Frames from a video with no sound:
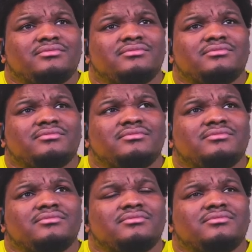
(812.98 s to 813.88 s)

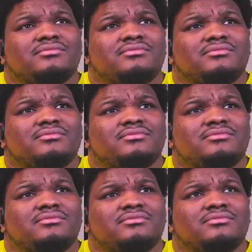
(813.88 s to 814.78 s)

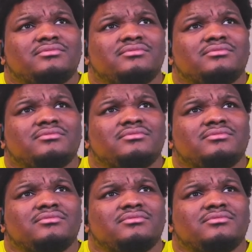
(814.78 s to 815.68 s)

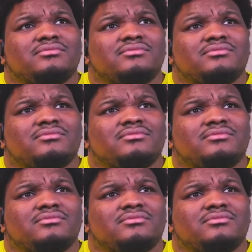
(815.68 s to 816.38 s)
The person shown says nothing.